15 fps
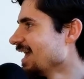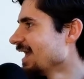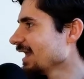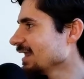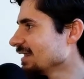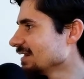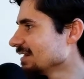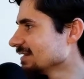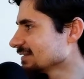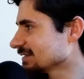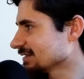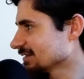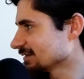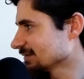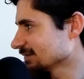And listen,
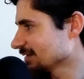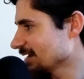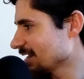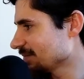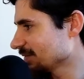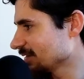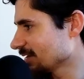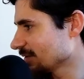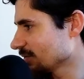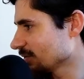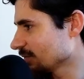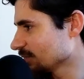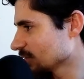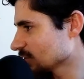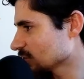let me tell you.
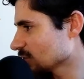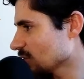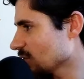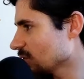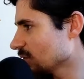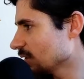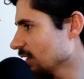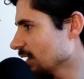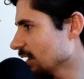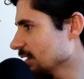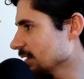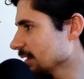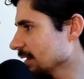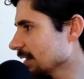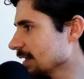So,
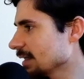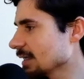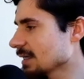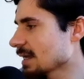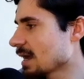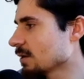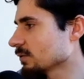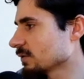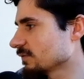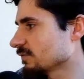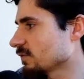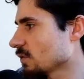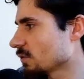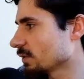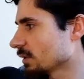in Lee County,
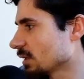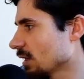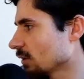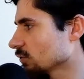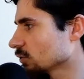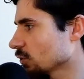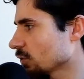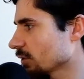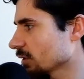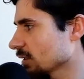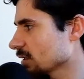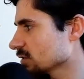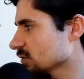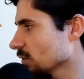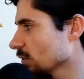Florida, authorities
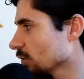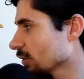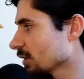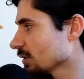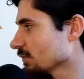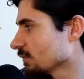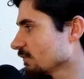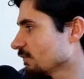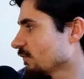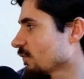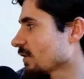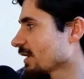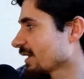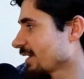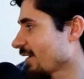are looking for
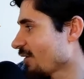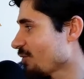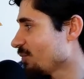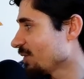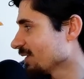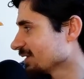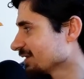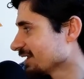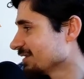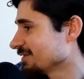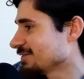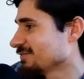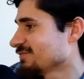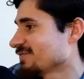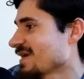help
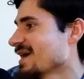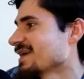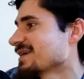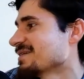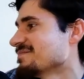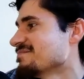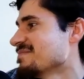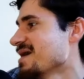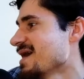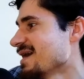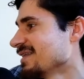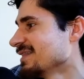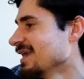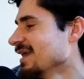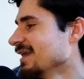identifying a man
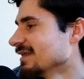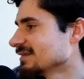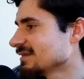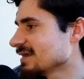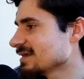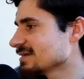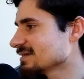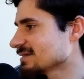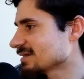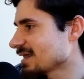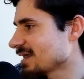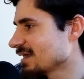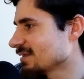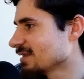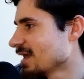they
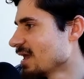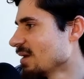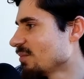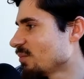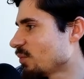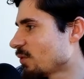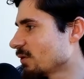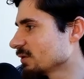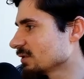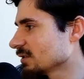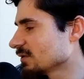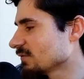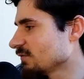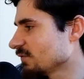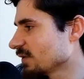said pointed a
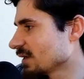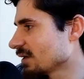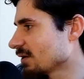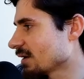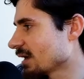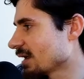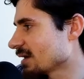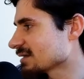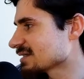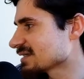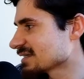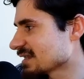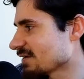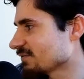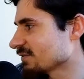finger at a
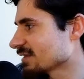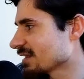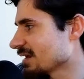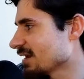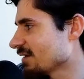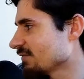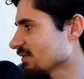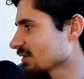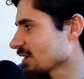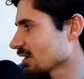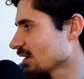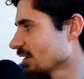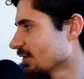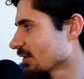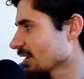7-Eleven
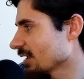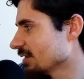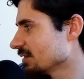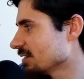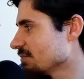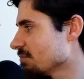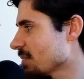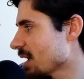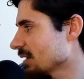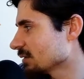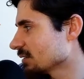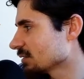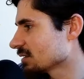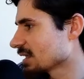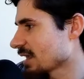clerk and
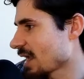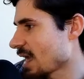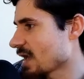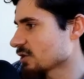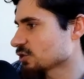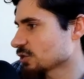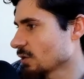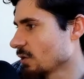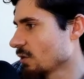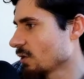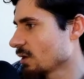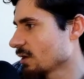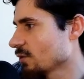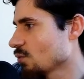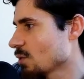demanded cash early
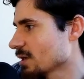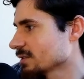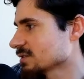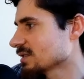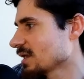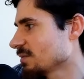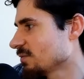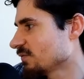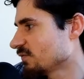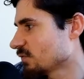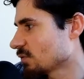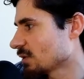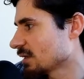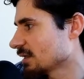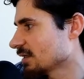Wednesday before
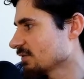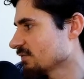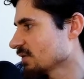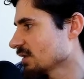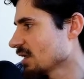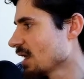leaving